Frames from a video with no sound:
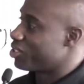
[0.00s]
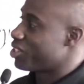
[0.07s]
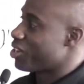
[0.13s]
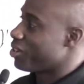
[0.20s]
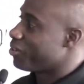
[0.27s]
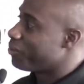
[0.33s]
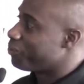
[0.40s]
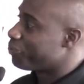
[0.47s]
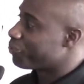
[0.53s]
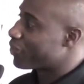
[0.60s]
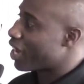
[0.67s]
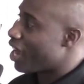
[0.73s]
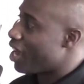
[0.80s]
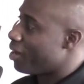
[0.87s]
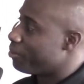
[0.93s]
So
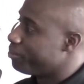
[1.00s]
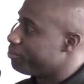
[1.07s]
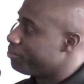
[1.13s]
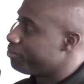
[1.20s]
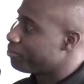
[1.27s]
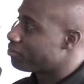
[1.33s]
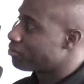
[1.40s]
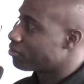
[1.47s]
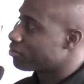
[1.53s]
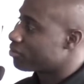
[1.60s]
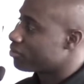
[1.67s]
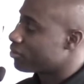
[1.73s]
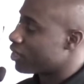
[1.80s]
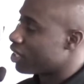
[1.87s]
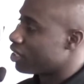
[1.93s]
um,
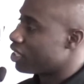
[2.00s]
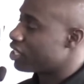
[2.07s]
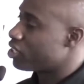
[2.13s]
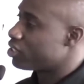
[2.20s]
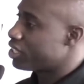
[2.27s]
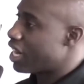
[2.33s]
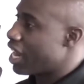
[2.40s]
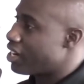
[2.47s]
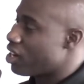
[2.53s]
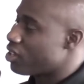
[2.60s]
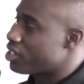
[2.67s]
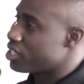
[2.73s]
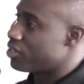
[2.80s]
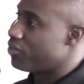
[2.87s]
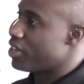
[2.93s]
little did I
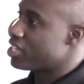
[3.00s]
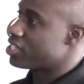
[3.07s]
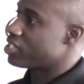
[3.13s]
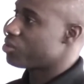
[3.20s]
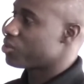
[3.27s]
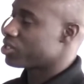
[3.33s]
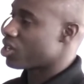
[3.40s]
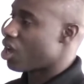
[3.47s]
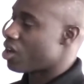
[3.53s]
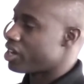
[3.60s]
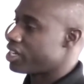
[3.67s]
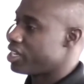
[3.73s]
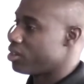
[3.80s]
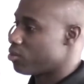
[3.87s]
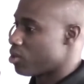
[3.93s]
know this vision was
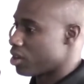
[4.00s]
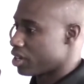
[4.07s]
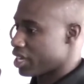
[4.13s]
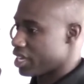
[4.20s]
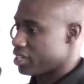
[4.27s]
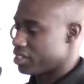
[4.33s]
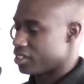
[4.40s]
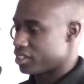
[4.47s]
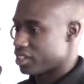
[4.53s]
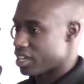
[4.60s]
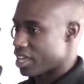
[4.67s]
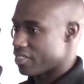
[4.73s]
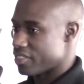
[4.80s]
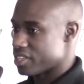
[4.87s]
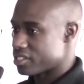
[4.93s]
already in work. And,
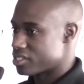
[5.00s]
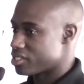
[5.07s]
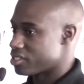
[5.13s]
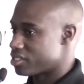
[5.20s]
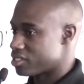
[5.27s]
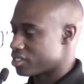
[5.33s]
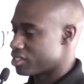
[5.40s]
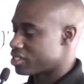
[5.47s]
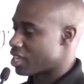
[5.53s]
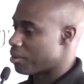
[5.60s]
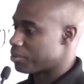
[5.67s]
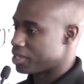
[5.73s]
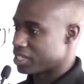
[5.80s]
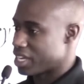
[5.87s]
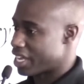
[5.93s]
and this is
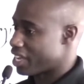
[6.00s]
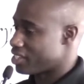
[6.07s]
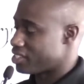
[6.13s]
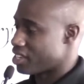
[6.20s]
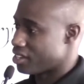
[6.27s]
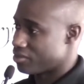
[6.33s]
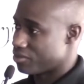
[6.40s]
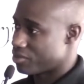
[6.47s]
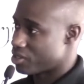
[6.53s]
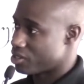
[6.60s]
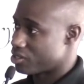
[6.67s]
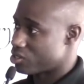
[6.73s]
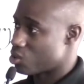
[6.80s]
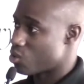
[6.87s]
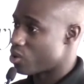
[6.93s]
something, like I said,
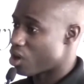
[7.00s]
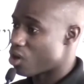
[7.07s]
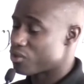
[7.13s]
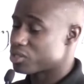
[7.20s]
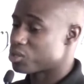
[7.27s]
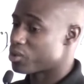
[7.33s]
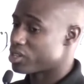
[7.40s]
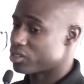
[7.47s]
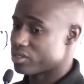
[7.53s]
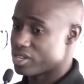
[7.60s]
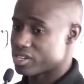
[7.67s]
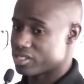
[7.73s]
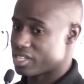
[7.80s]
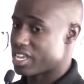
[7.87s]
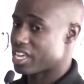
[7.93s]
for tw over 23
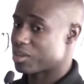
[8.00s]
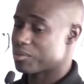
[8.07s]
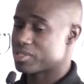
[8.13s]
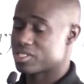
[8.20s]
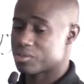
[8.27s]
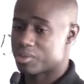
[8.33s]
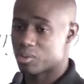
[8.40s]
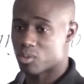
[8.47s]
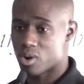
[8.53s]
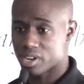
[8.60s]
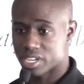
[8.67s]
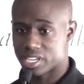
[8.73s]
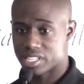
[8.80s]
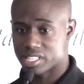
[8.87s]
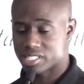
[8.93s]
years, the Hickmans have been
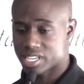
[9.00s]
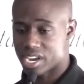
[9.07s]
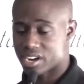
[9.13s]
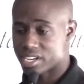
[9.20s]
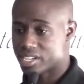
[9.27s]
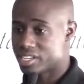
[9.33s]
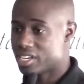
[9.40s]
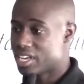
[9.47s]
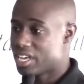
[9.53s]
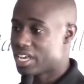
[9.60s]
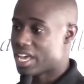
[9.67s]
working in this area.